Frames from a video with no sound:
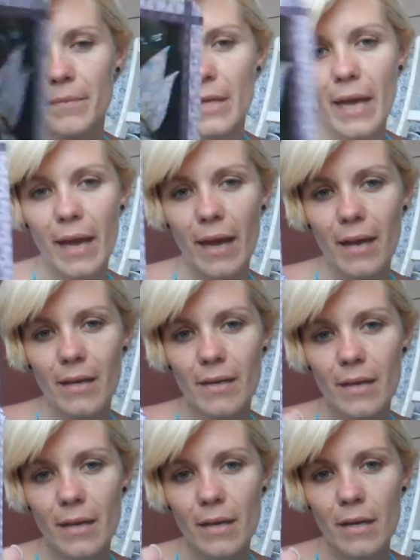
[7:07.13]

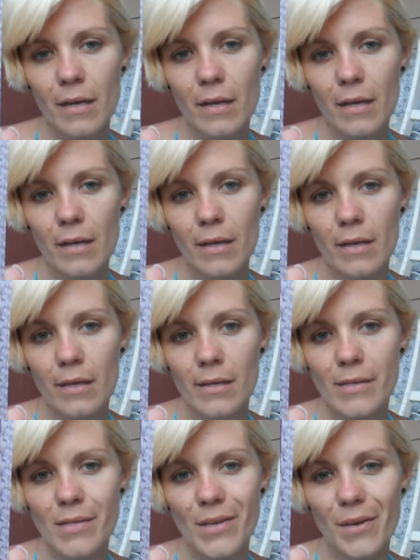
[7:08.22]
Okay.
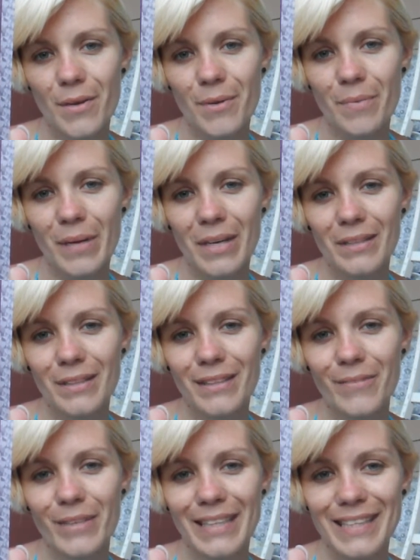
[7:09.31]
So
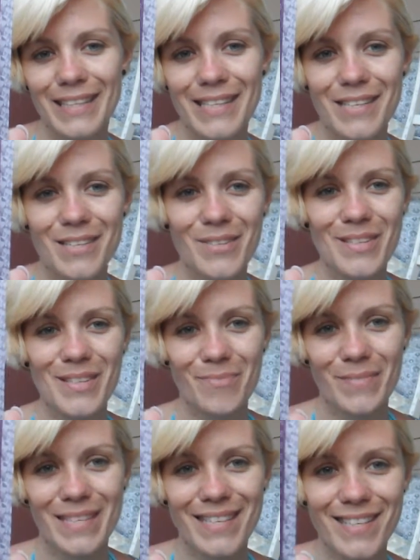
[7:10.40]
apparently we need to do
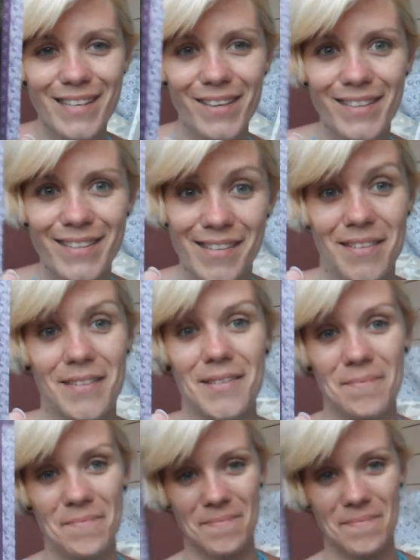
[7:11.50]
some detoxing.